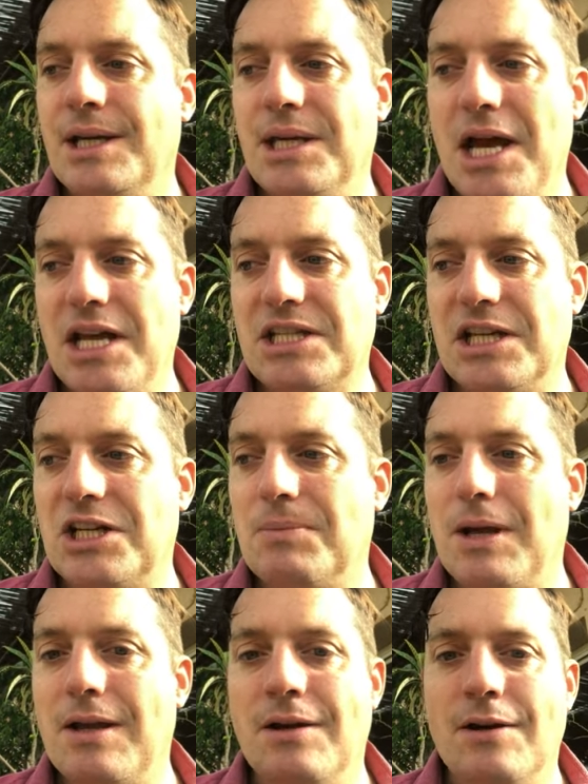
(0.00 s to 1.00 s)
Yes, there should
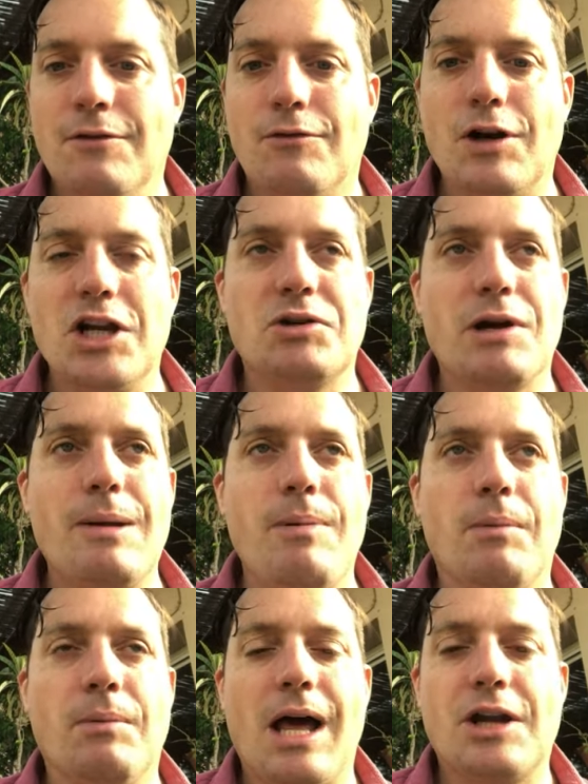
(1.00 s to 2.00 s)
be free trade,
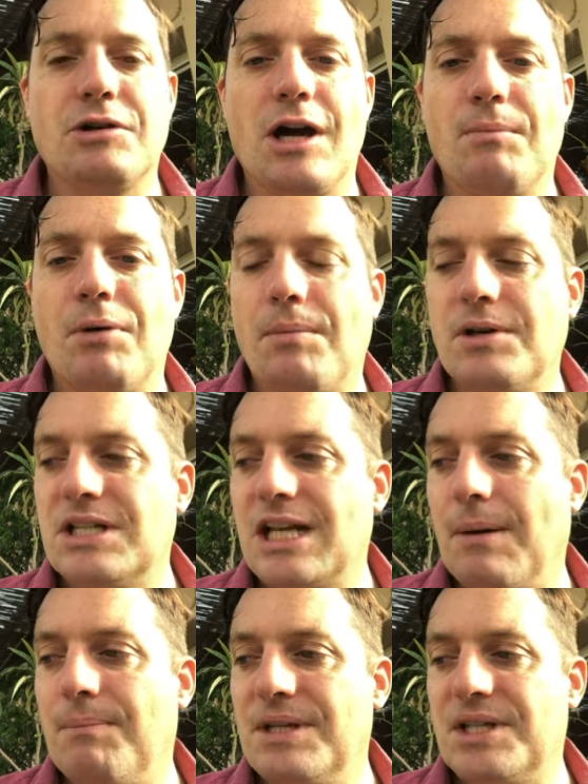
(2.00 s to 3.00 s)
people allowed to own property,
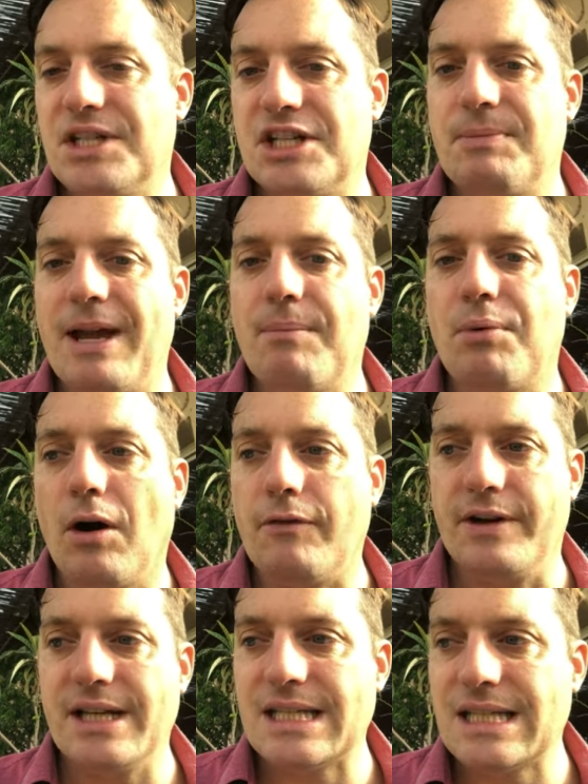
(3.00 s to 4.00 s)
set up businesses, make
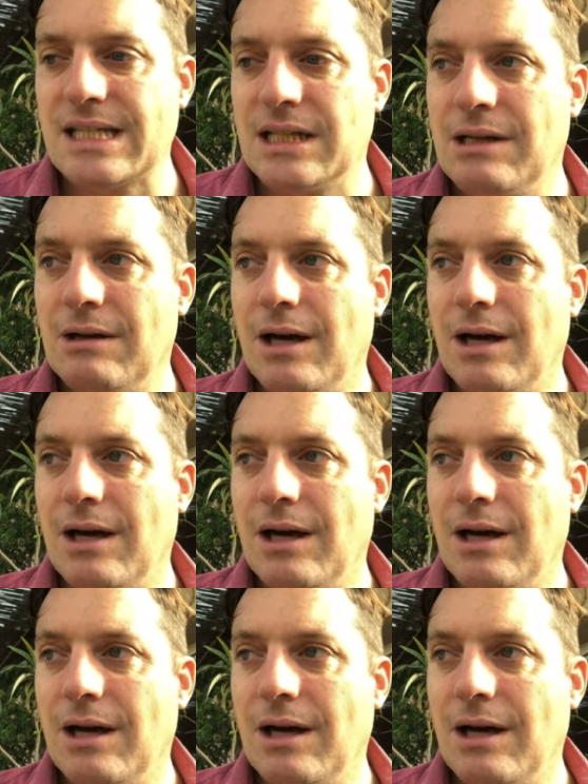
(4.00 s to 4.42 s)
profits.